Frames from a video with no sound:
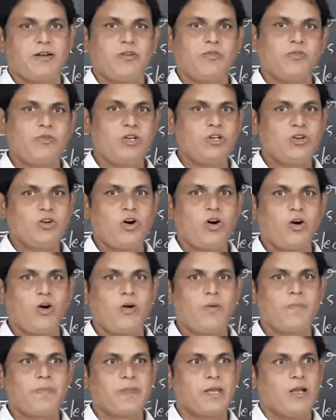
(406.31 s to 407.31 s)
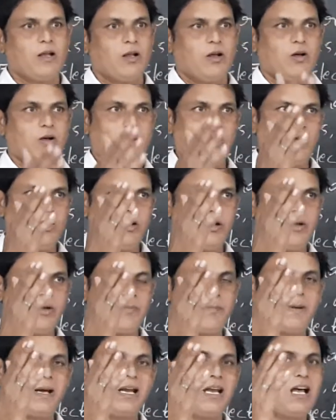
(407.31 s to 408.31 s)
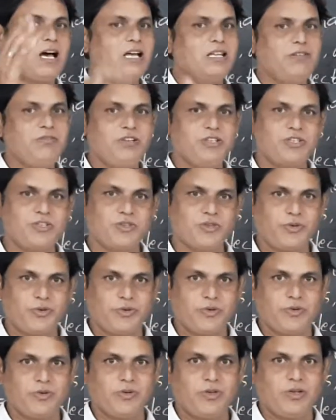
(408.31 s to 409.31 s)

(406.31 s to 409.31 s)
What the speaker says: We know Malladi Vishnu.